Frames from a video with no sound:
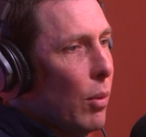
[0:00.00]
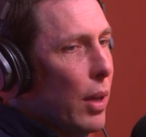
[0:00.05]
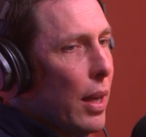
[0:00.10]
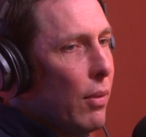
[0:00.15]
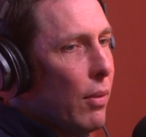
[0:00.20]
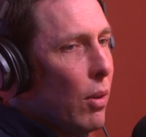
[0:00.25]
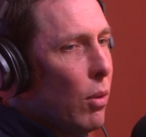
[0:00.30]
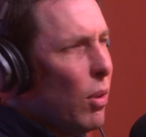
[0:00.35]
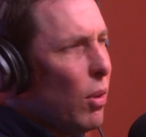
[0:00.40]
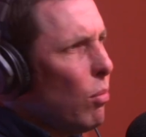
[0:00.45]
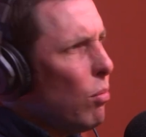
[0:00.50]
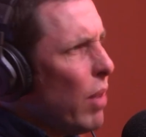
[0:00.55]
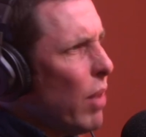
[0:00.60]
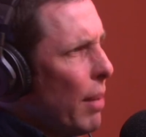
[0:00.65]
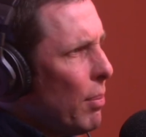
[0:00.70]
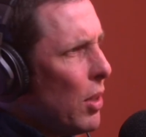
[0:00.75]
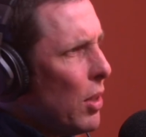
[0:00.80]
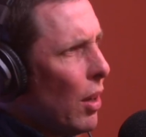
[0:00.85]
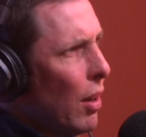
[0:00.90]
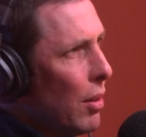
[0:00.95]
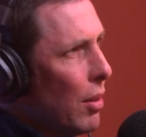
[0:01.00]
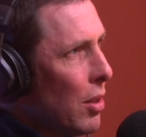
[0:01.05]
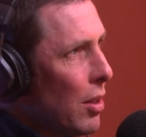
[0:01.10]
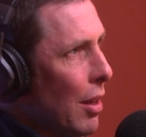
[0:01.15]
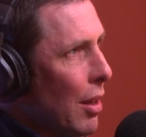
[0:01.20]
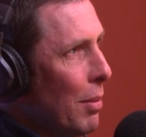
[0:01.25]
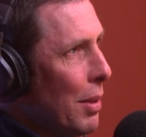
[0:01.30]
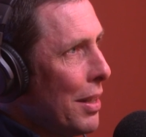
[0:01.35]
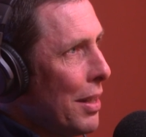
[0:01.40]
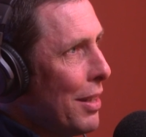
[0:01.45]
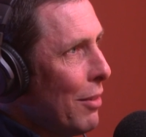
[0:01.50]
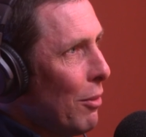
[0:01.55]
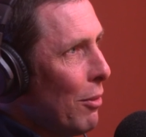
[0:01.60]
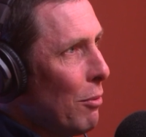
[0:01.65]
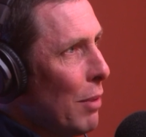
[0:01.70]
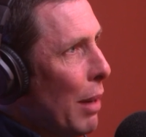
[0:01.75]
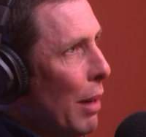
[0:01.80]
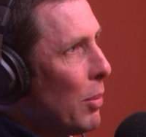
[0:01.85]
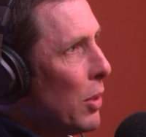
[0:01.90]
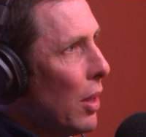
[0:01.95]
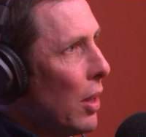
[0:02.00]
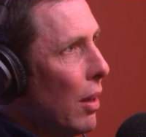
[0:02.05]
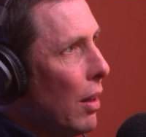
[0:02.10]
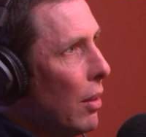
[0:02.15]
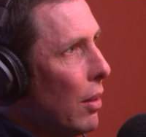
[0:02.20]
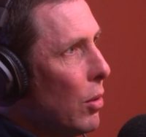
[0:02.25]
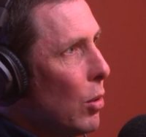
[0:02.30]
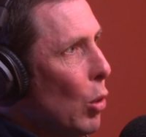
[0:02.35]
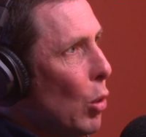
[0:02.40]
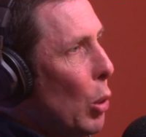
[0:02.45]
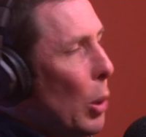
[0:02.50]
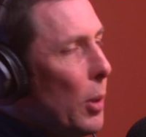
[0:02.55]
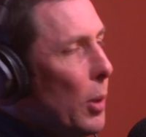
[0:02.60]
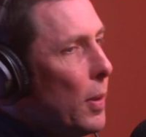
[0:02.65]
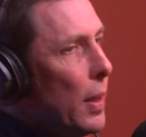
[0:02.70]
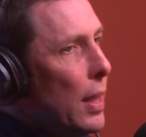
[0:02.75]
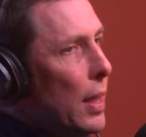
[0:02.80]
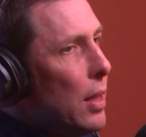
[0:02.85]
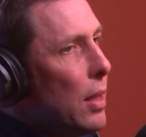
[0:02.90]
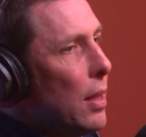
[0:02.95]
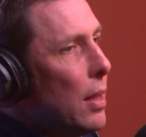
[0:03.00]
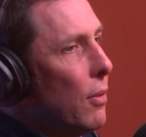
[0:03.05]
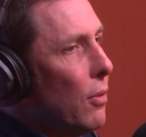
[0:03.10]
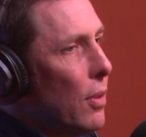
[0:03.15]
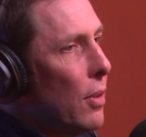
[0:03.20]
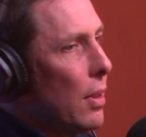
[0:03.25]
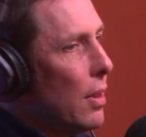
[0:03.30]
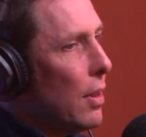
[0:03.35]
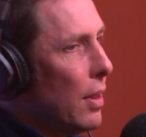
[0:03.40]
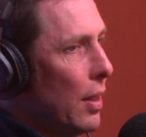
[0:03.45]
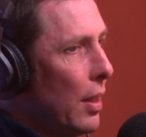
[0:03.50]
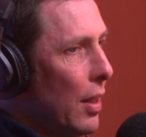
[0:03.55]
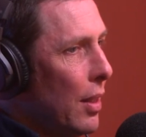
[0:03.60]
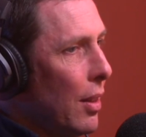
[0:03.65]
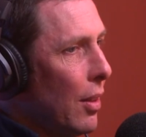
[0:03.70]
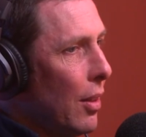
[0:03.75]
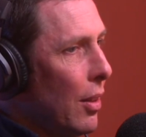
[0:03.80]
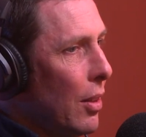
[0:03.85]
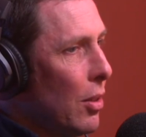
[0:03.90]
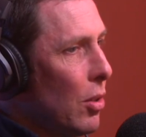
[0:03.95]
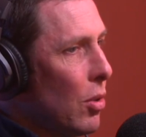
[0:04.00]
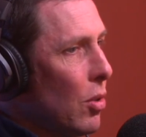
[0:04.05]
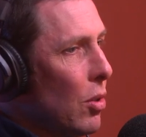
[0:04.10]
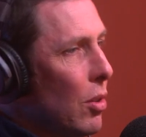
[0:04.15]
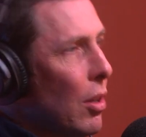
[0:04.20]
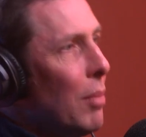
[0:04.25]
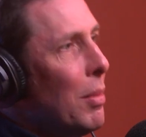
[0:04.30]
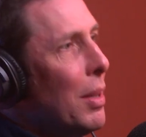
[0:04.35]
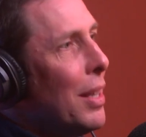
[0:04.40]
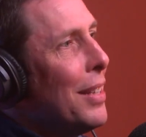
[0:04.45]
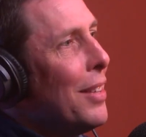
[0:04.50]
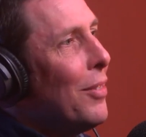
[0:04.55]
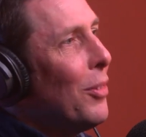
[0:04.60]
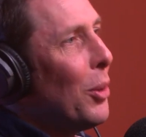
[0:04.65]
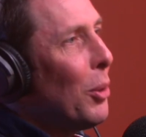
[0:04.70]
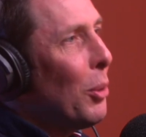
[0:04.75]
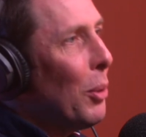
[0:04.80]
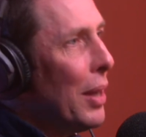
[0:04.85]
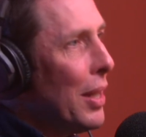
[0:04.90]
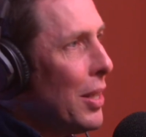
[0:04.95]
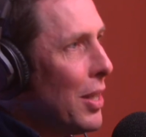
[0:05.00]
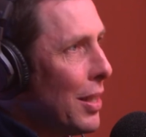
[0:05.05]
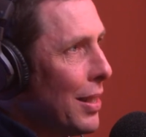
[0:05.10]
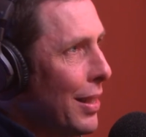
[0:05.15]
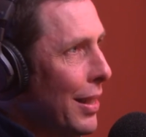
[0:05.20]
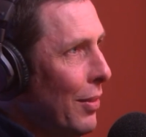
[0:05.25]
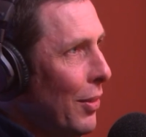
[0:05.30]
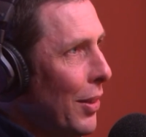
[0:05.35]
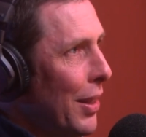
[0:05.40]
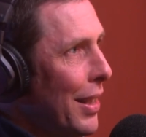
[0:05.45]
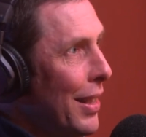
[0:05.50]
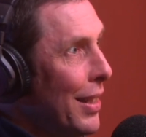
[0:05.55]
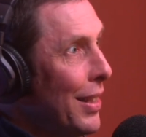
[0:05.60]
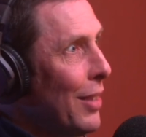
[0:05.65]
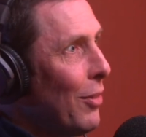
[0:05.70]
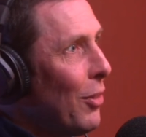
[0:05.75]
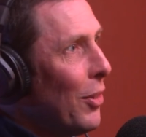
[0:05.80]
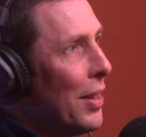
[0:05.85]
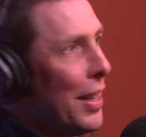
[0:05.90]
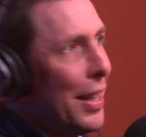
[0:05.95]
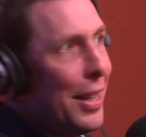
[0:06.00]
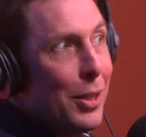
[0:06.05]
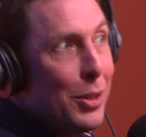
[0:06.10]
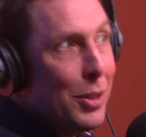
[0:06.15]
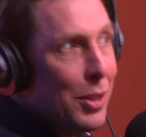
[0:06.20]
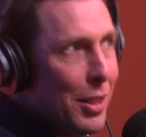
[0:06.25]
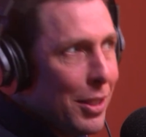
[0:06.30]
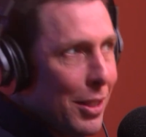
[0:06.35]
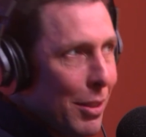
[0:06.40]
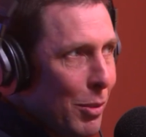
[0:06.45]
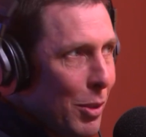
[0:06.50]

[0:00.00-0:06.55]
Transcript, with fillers: whatever, or the reptiles, so many different mm. reptiles, all of these different, you know, so many different creatures living in yeah. different ecosystems. The